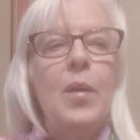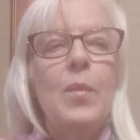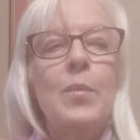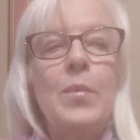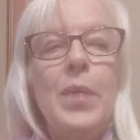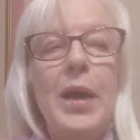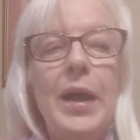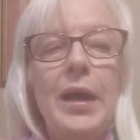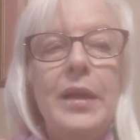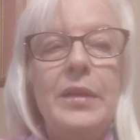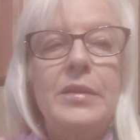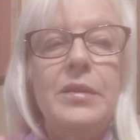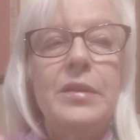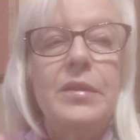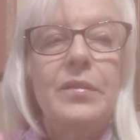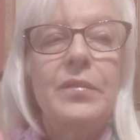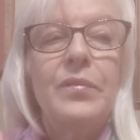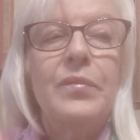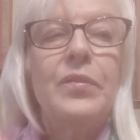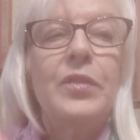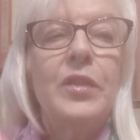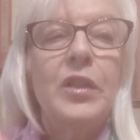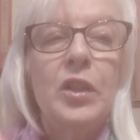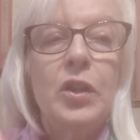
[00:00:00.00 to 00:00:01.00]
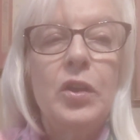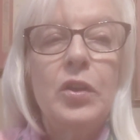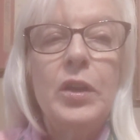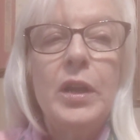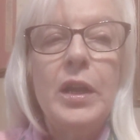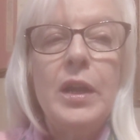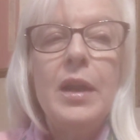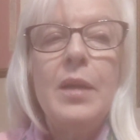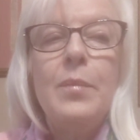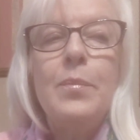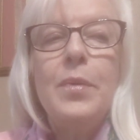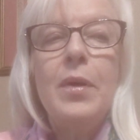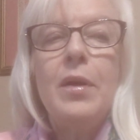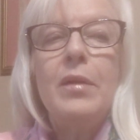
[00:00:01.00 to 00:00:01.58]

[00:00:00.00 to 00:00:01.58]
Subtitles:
But look it up